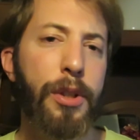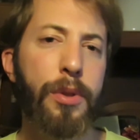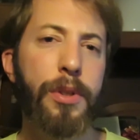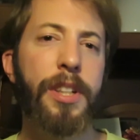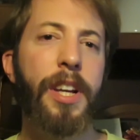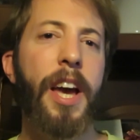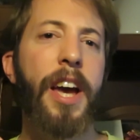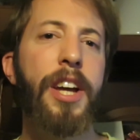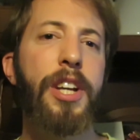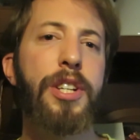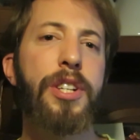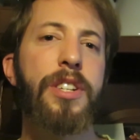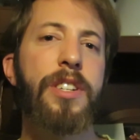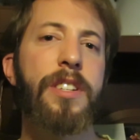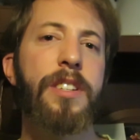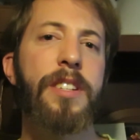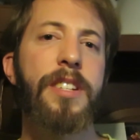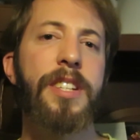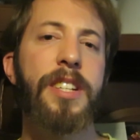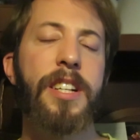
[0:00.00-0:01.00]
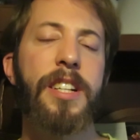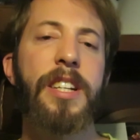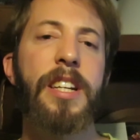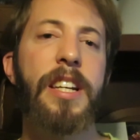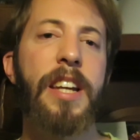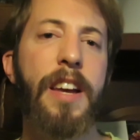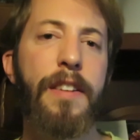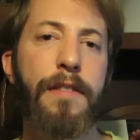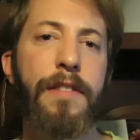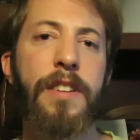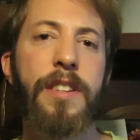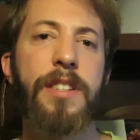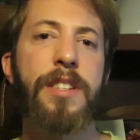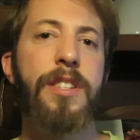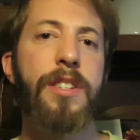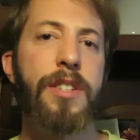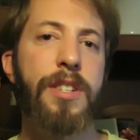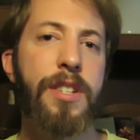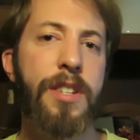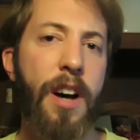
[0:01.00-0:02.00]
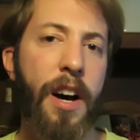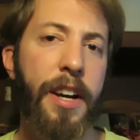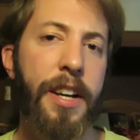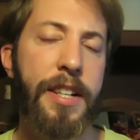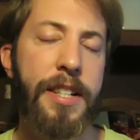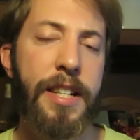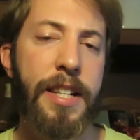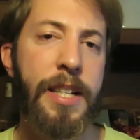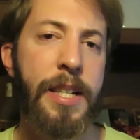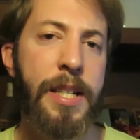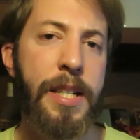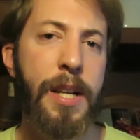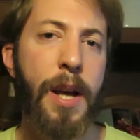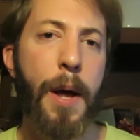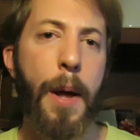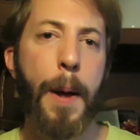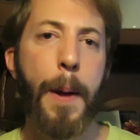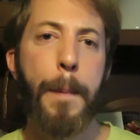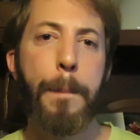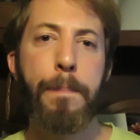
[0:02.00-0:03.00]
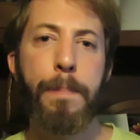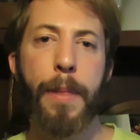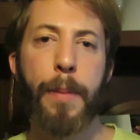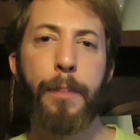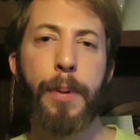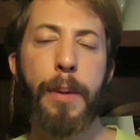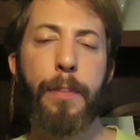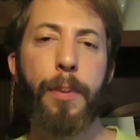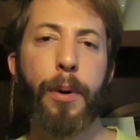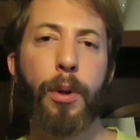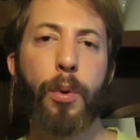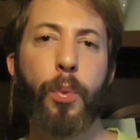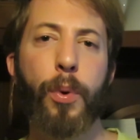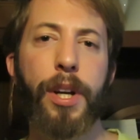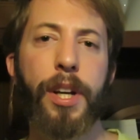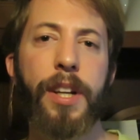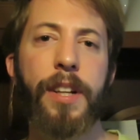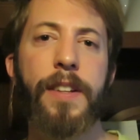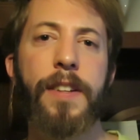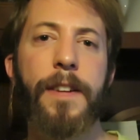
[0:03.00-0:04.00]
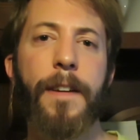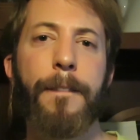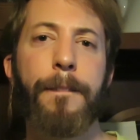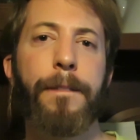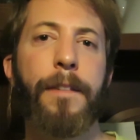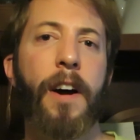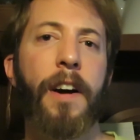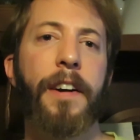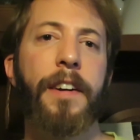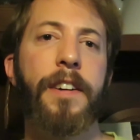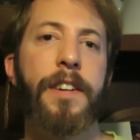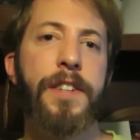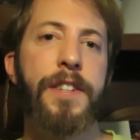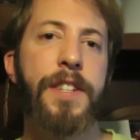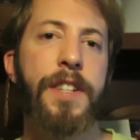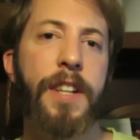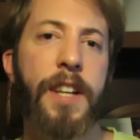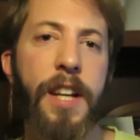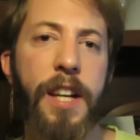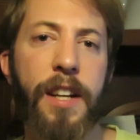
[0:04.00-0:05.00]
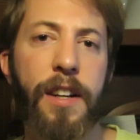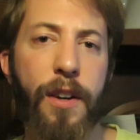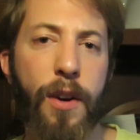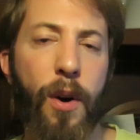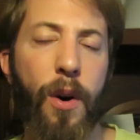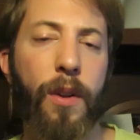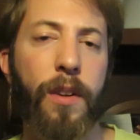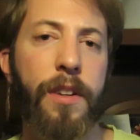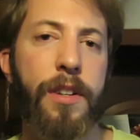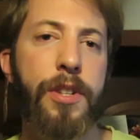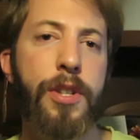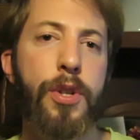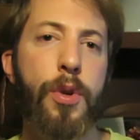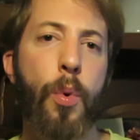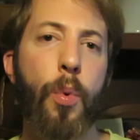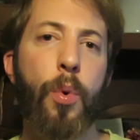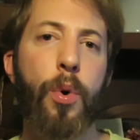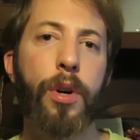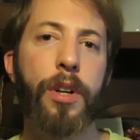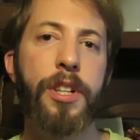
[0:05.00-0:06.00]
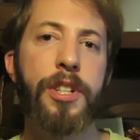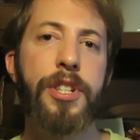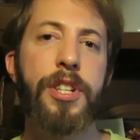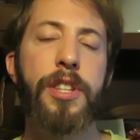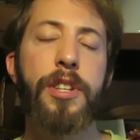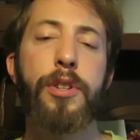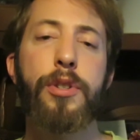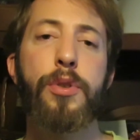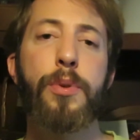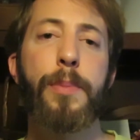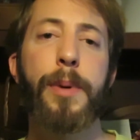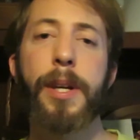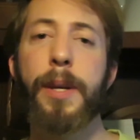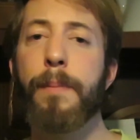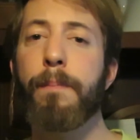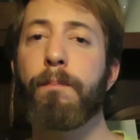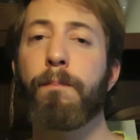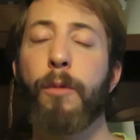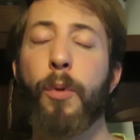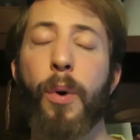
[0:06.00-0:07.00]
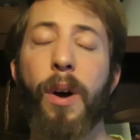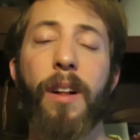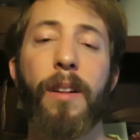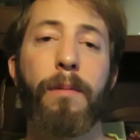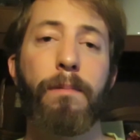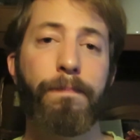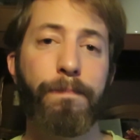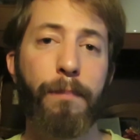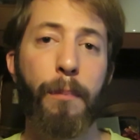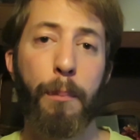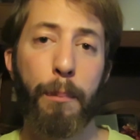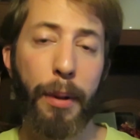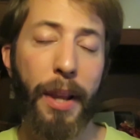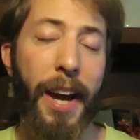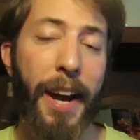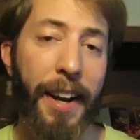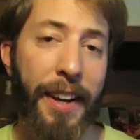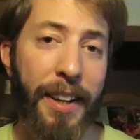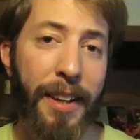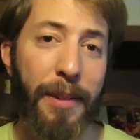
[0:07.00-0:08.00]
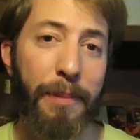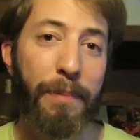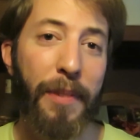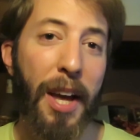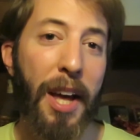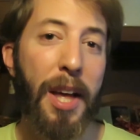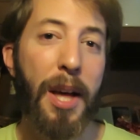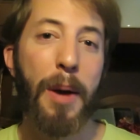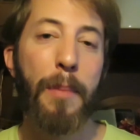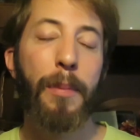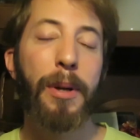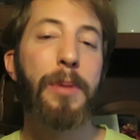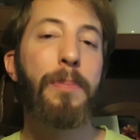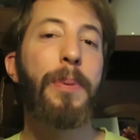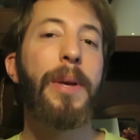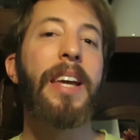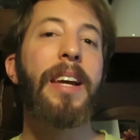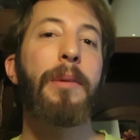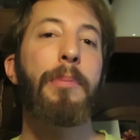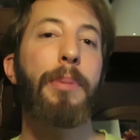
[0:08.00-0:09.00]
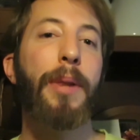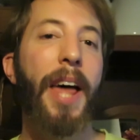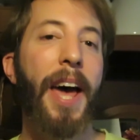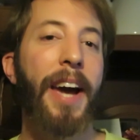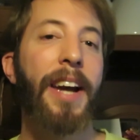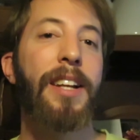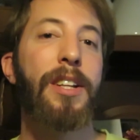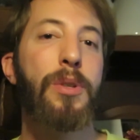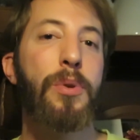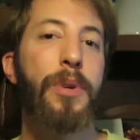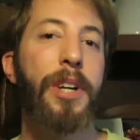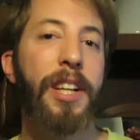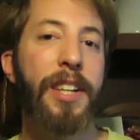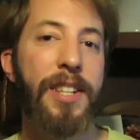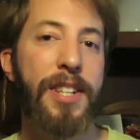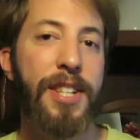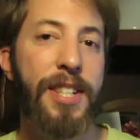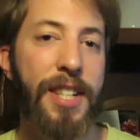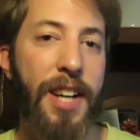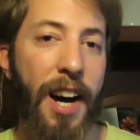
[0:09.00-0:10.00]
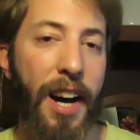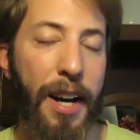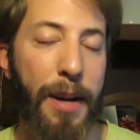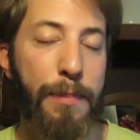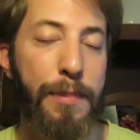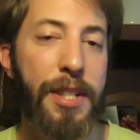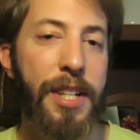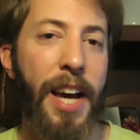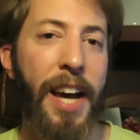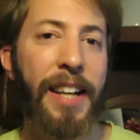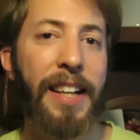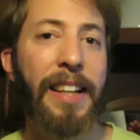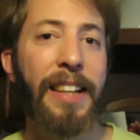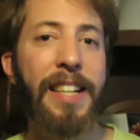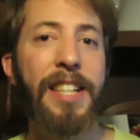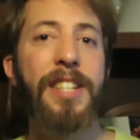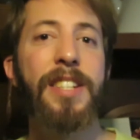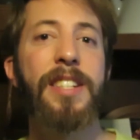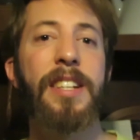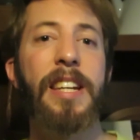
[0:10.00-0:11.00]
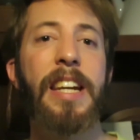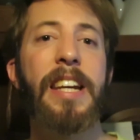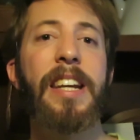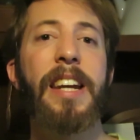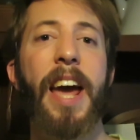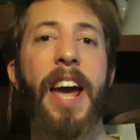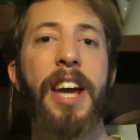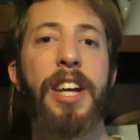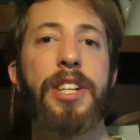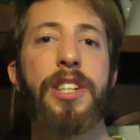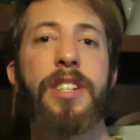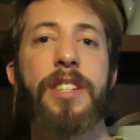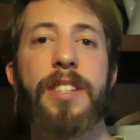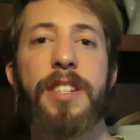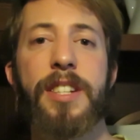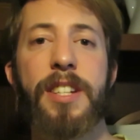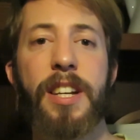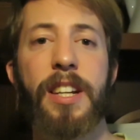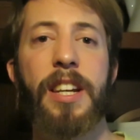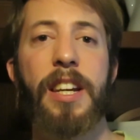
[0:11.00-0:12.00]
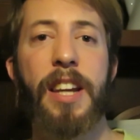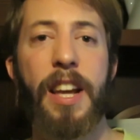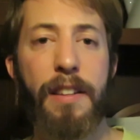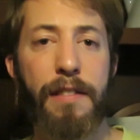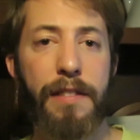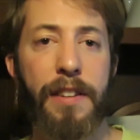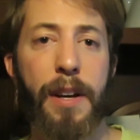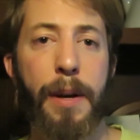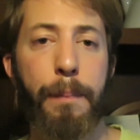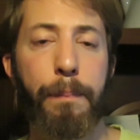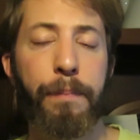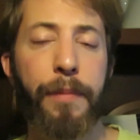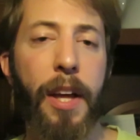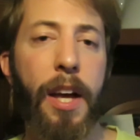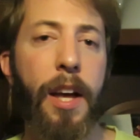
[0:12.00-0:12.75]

To the ancient Scandinavian societies, people with darker skin colors were considered to be, well, black. But being black during these times, at least in ancient Scandinavia,